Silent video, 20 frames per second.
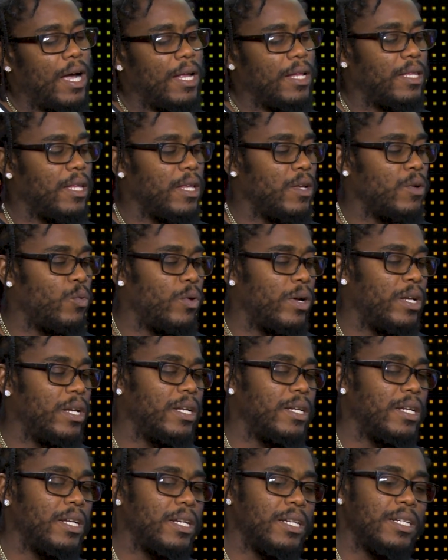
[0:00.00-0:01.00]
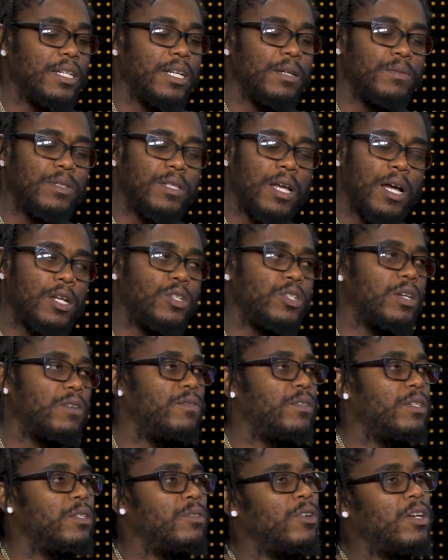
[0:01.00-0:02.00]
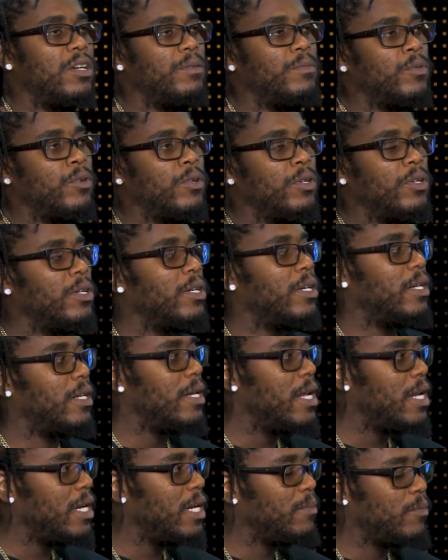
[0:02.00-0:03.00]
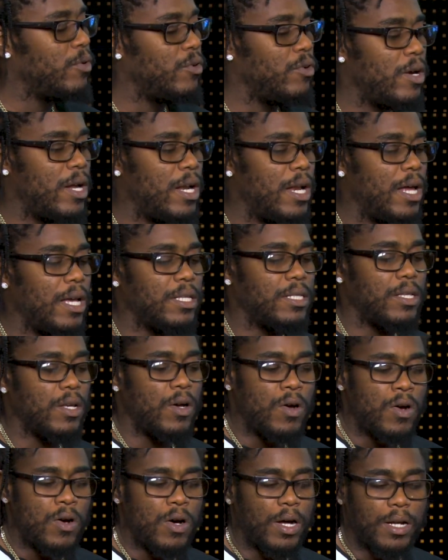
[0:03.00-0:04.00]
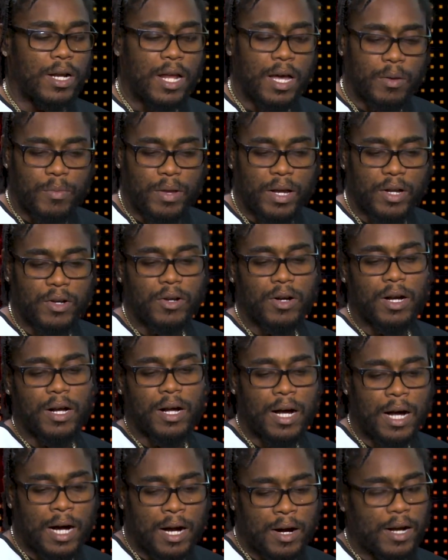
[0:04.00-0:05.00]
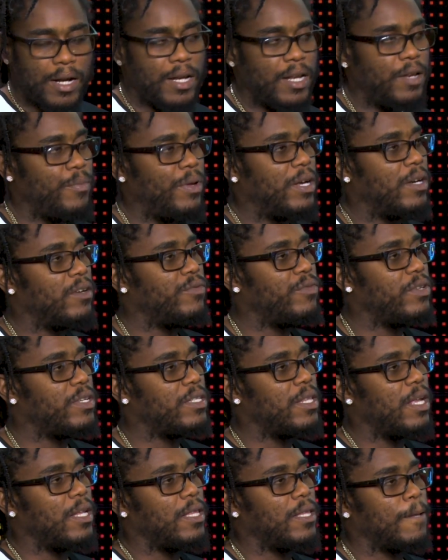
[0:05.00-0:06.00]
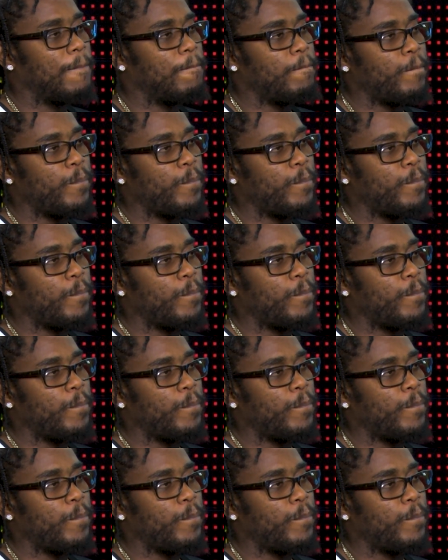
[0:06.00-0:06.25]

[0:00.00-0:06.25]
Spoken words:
I think when them start traveling the world more, then they will realize, oh, that me are wrong. All right, then I go fix that.